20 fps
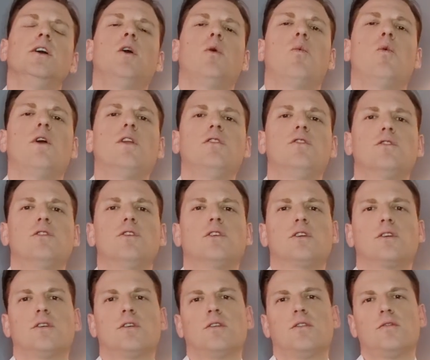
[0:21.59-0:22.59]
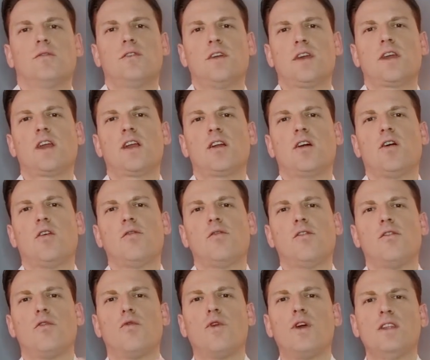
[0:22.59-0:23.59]
when you're thinking of
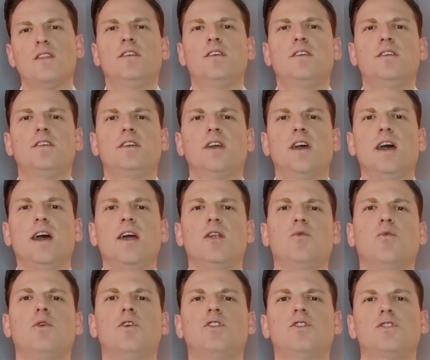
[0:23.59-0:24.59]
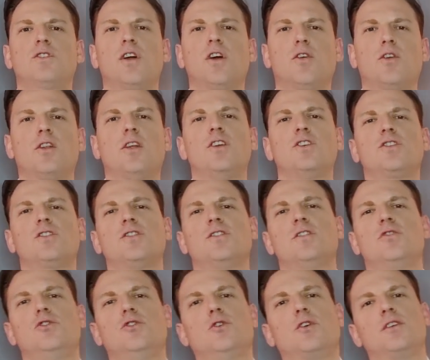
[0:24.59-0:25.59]
renting and which calculations
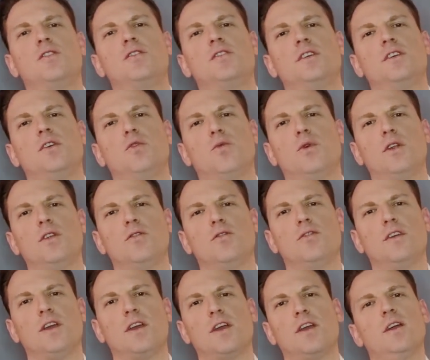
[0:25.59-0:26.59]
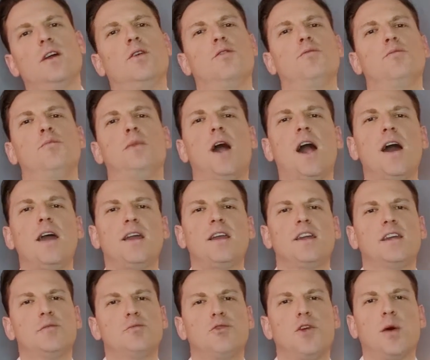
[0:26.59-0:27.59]
you need to consider when you're thinking of buying
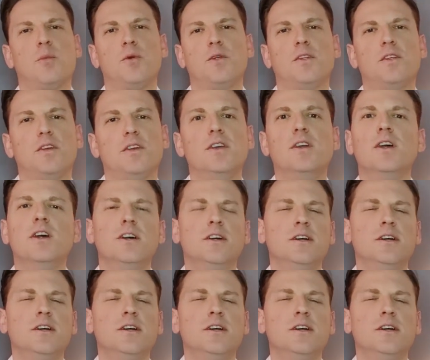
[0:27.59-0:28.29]
a property.